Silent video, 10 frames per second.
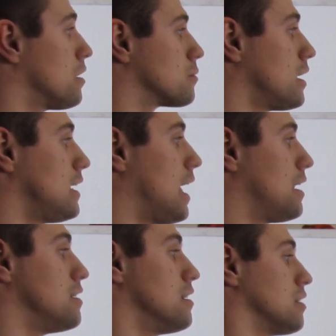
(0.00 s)
right,
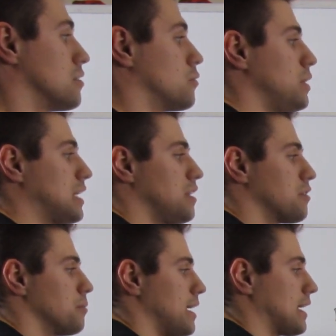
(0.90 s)
and we can
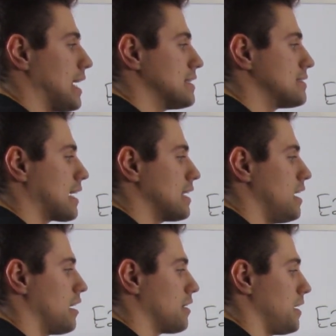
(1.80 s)
either make a
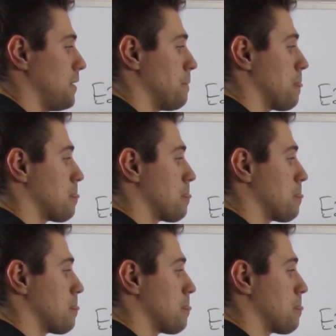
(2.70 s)
secondary